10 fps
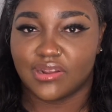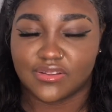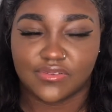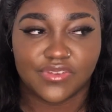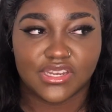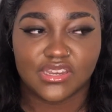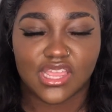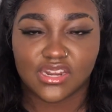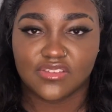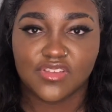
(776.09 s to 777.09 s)
You're feeding
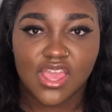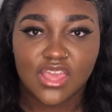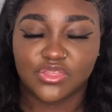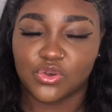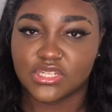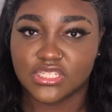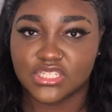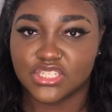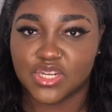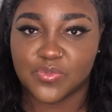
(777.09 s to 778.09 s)
negative thoughts
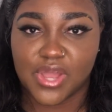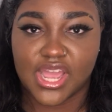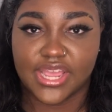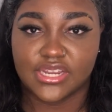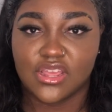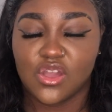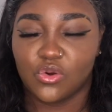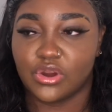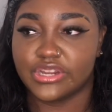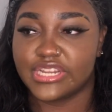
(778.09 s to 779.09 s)
into your mind,
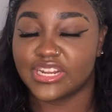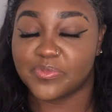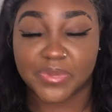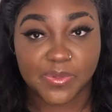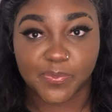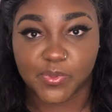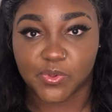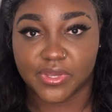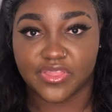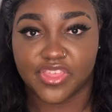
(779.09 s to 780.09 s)
or negative people
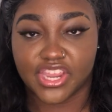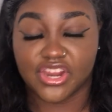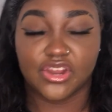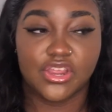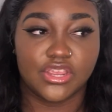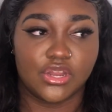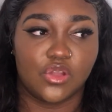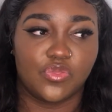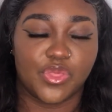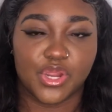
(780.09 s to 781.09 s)
and their, you
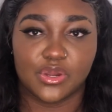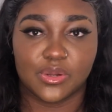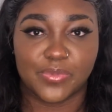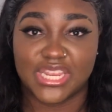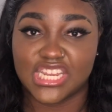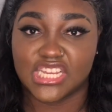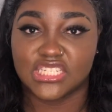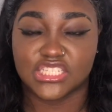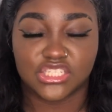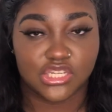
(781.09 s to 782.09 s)
know, their opinions
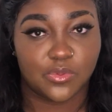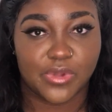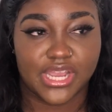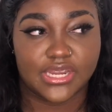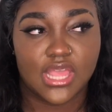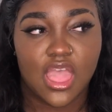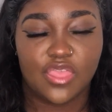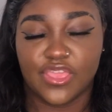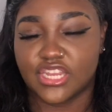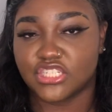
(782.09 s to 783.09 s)
into your mind,
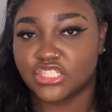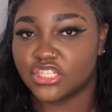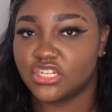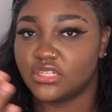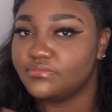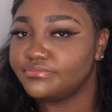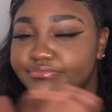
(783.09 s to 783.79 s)
then it's just gonna